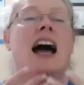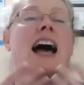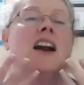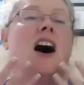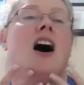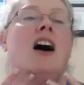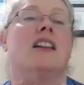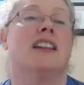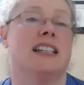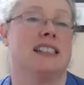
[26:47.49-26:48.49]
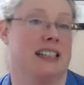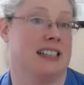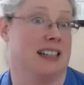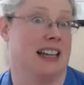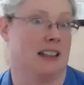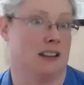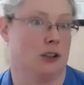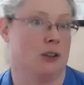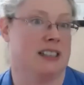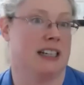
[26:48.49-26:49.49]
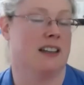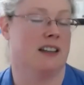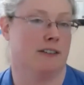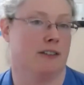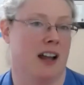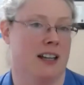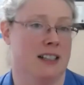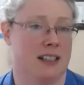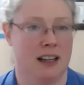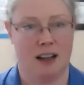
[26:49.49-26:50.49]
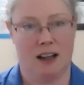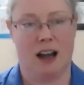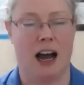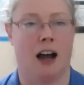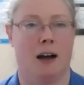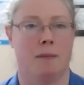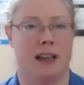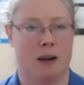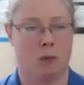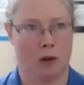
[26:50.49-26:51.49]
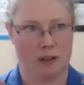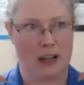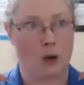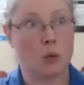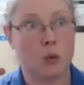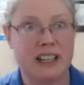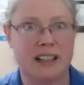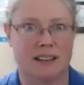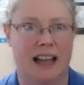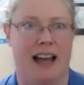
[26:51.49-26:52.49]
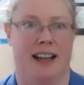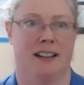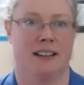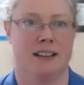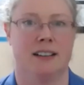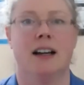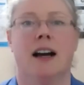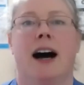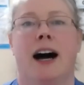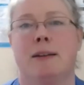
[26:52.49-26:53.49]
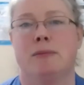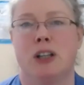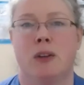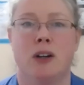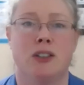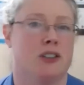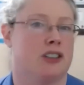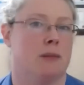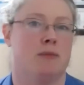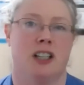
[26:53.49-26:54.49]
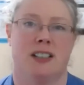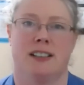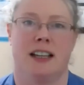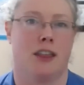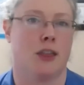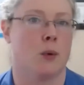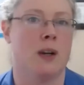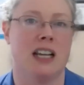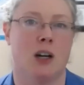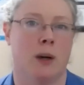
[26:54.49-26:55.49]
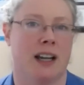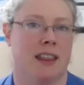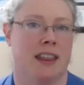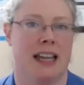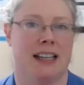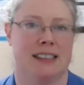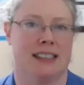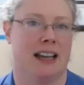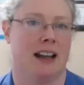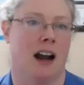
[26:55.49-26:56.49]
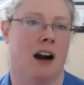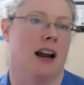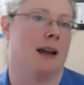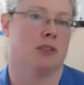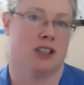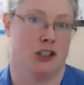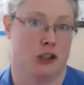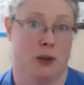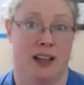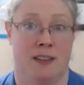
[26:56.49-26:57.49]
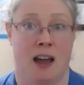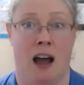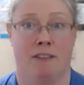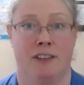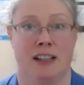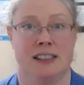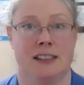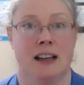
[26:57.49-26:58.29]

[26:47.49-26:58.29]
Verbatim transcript: And all this is like loose in the front. Um, it will like realign. Um, so those are some just like three quick things that are able to do in the office.